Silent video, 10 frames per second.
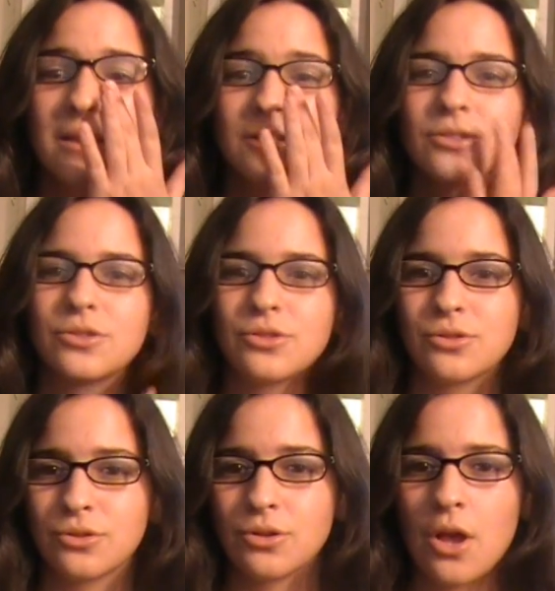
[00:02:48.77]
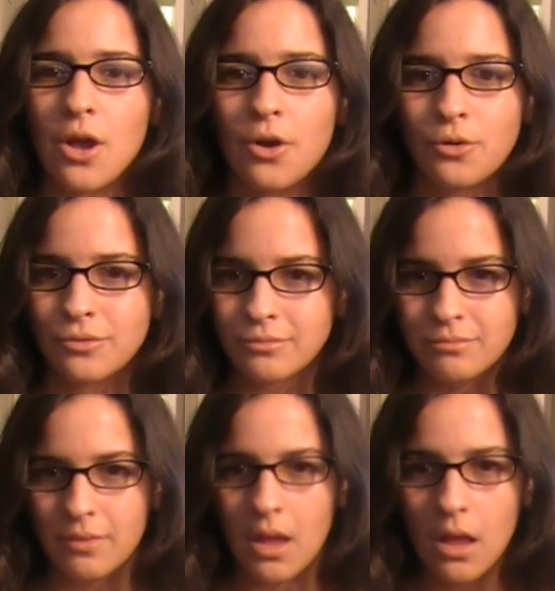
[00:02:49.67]
So,
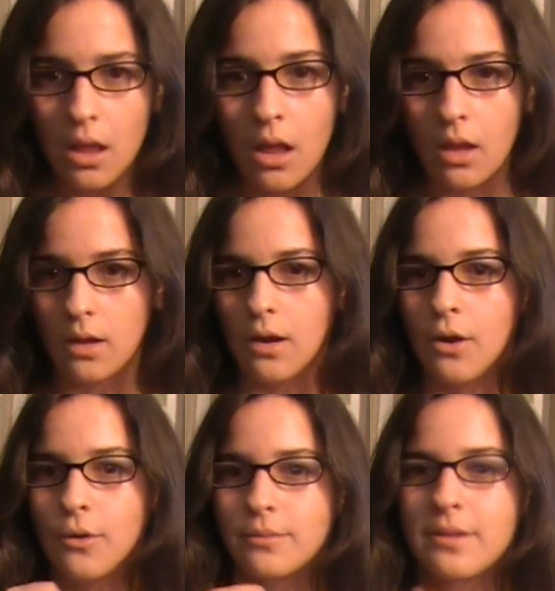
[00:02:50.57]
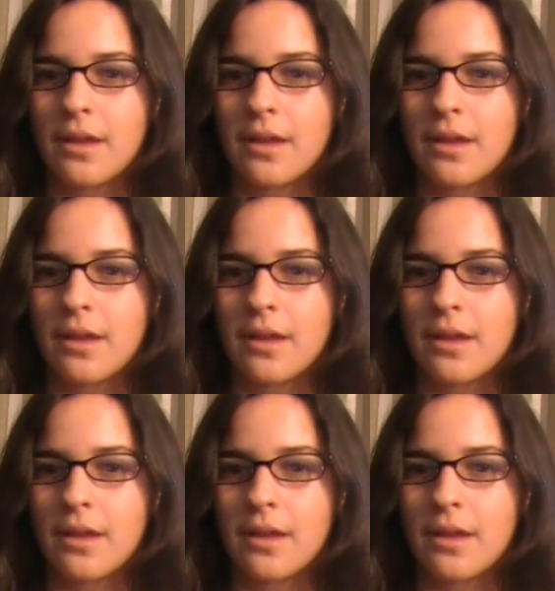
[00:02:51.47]
oh,